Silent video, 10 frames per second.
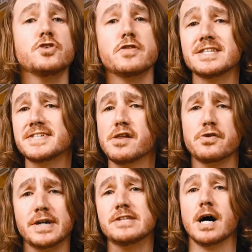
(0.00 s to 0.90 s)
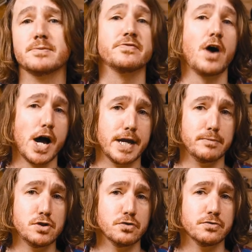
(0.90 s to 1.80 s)
So that's our three types of
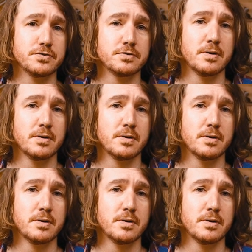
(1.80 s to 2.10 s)
IMUs.